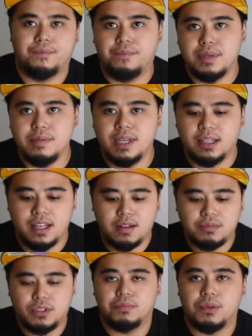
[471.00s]
BB
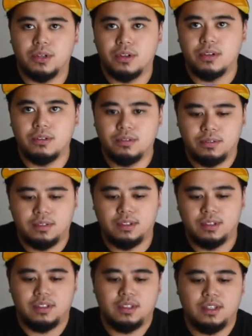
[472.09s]
Adapt 2.0,
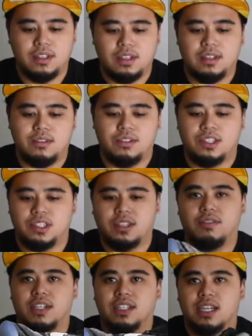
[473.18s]
which is I'm
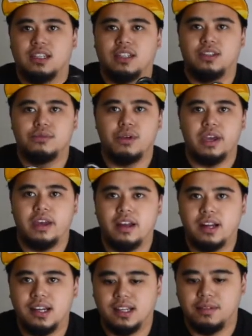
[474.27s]
excited to
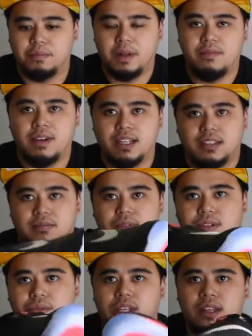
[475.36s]
wear and play
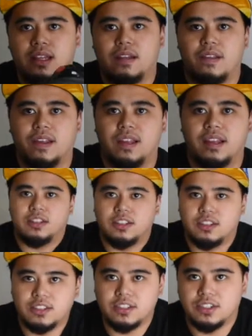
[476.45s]
basketball with.
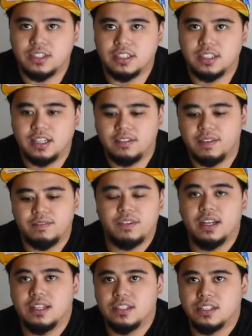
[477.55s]
Jordan 11
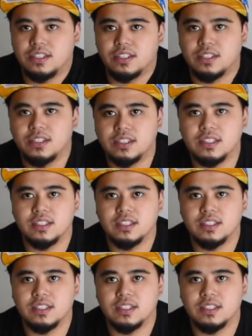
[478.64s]
Breds.